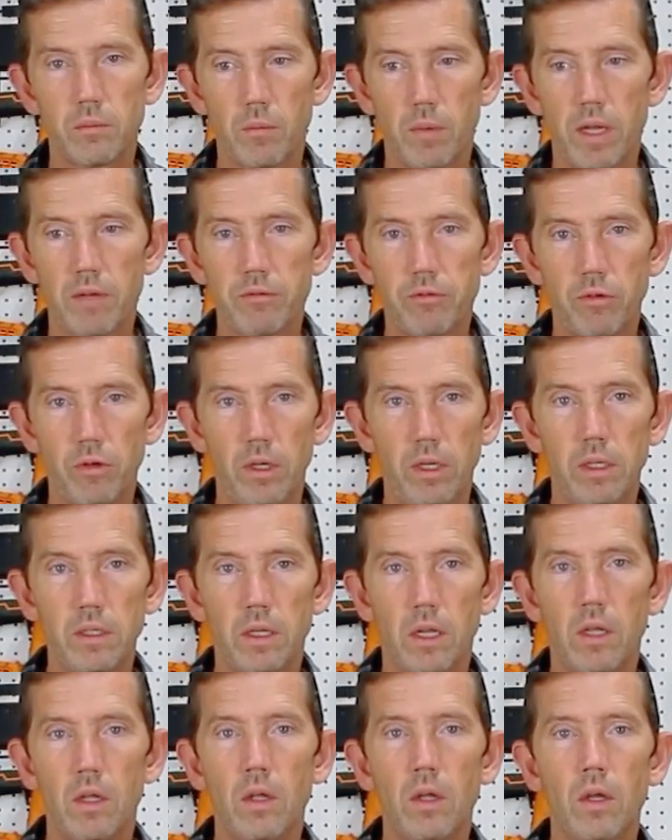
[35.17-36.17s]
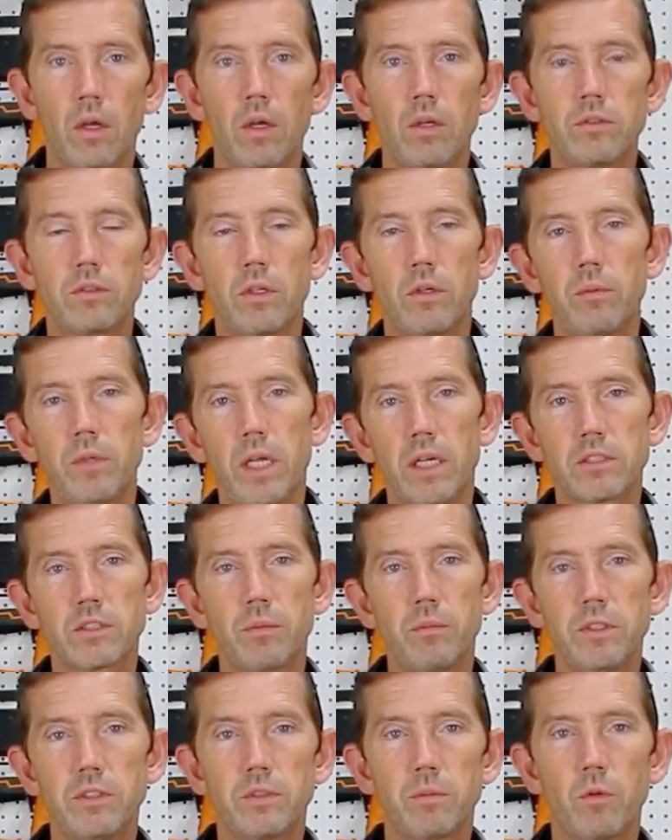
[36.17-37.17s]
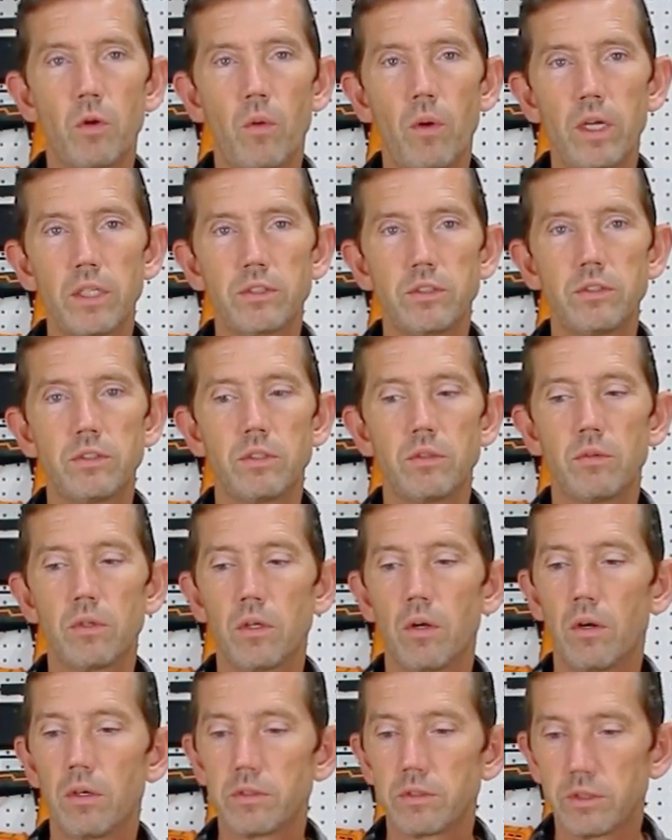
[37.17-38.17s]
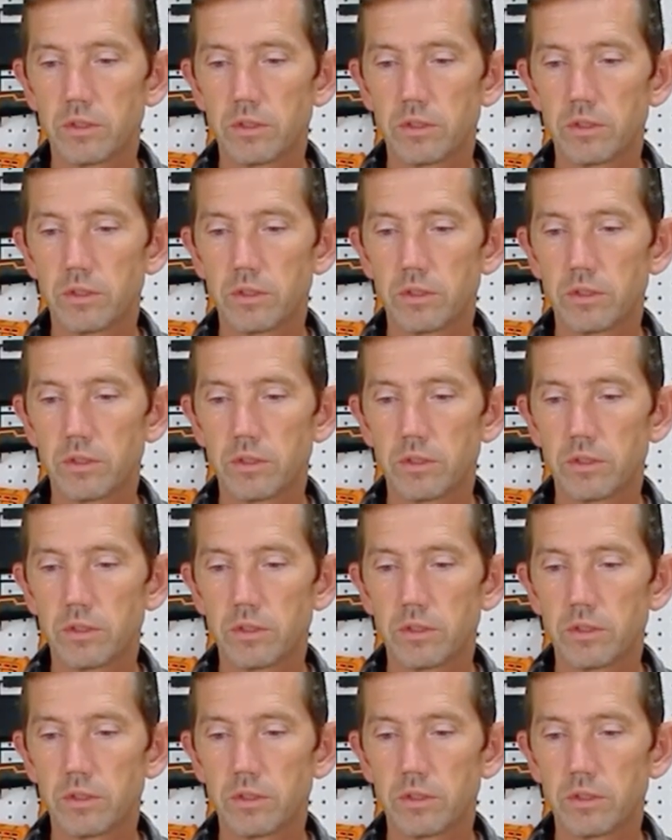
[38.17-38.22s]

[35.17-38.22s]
my friend, who's going to be asking me some questions in regards